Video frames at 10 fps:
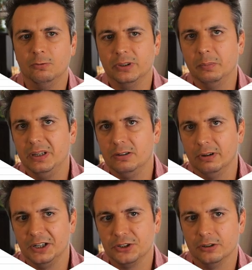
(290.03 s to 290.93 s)
the PE
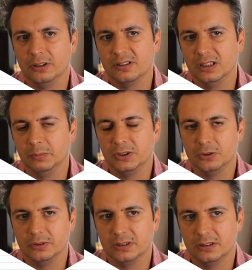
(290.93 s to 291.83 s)
ratio, this number
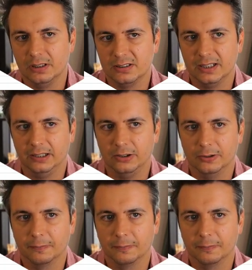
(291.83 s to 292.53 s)
2, is telling you.